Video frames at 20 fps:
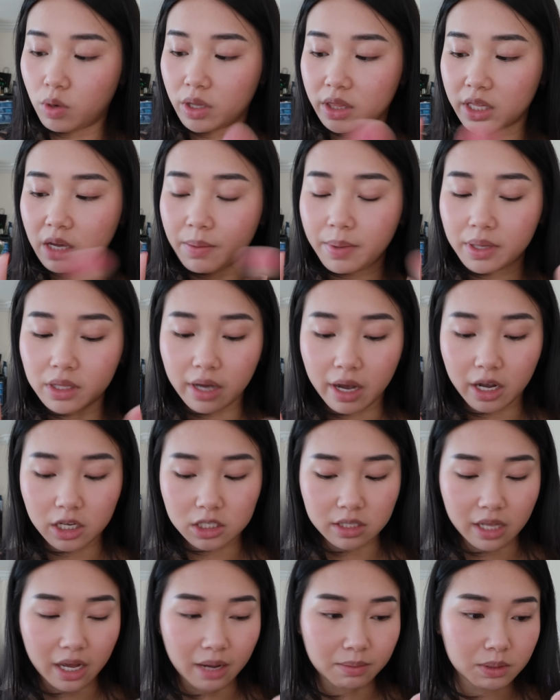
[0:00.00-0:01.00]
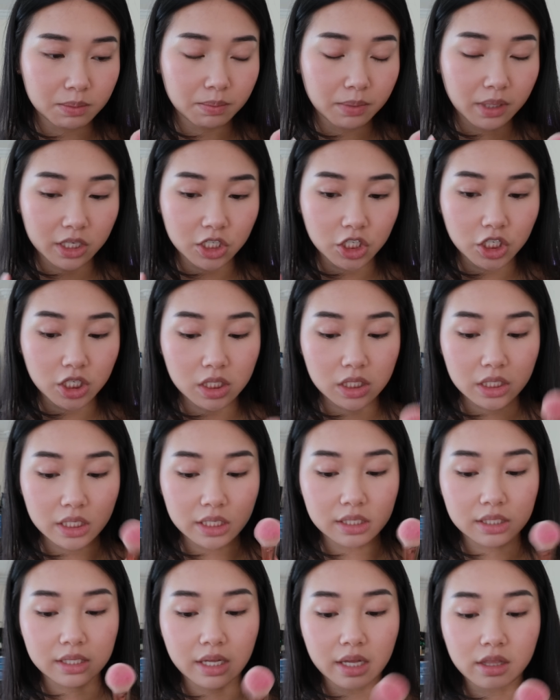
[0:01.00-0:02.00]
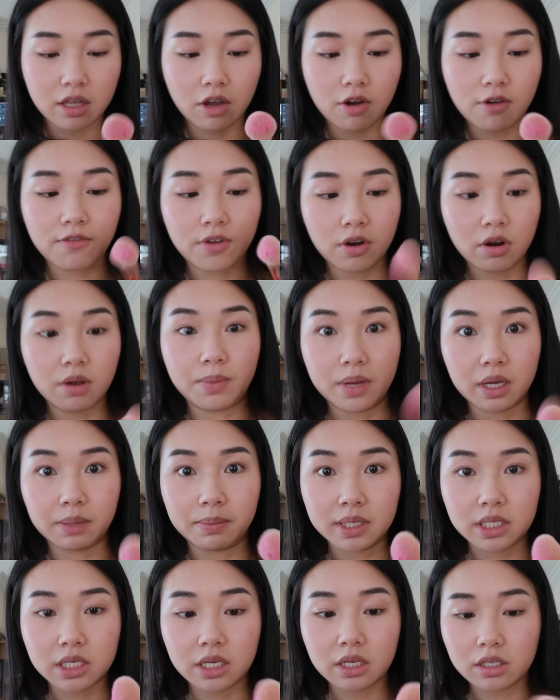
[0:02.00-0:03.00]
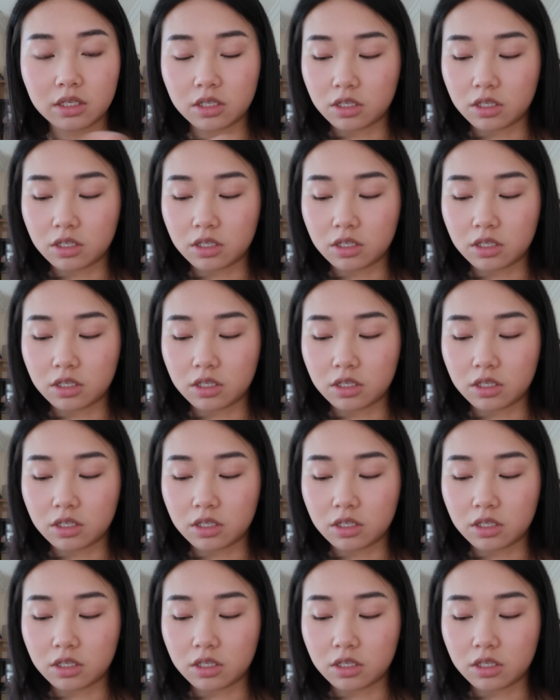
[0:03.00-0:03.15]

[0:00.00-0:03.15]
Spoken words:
One thing about the House Labs blushes is that they are very pigmented,